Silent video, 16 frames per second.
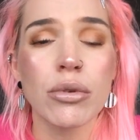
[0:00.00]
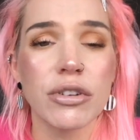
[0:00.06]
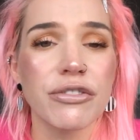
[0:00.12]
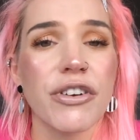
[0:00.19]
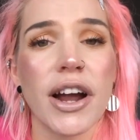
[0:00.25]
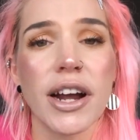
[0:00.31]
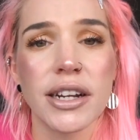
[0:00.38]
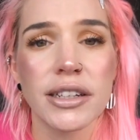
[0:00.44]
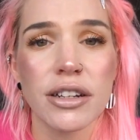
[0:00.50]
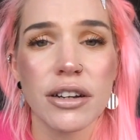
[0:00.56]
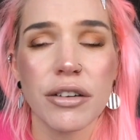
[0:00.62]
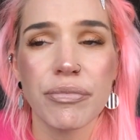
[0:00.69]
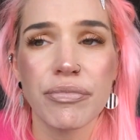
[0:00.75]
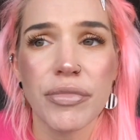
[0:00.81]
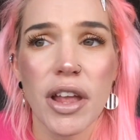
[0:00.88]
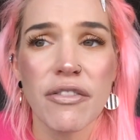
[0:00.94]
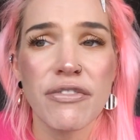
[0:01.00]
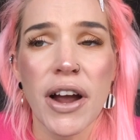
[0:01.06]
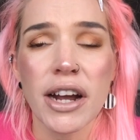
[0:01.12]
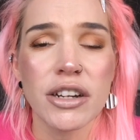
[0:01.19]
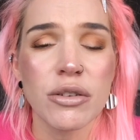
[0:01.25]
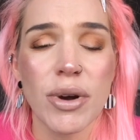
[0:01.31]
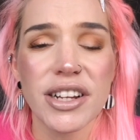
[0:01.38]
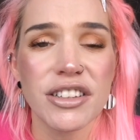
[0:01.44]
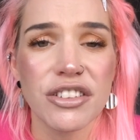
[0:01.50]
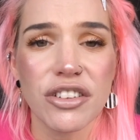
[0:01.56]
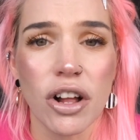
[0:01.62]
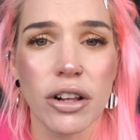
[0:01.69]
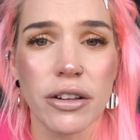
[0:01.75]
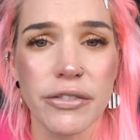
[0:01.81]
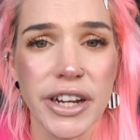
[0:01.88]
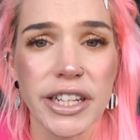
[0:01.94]
find a way to
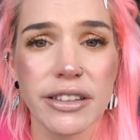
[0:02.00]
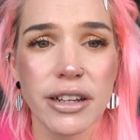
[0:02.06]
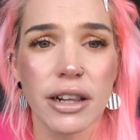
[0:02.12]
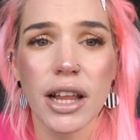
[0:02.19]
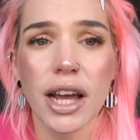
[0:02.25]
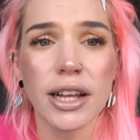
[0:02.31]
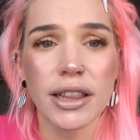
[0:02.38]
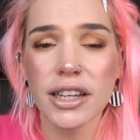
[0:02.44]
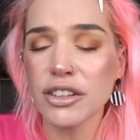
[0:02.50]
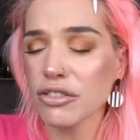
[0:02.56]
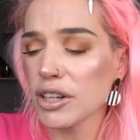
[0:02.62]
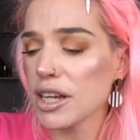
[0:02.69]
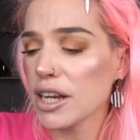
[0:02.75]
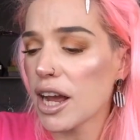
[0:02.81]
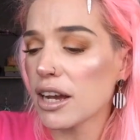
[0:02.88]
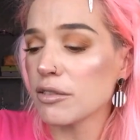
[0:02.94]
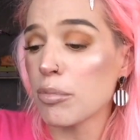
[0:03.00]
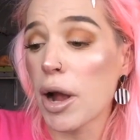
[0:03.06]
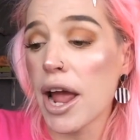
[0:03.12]
solve it. Like, literally, guys.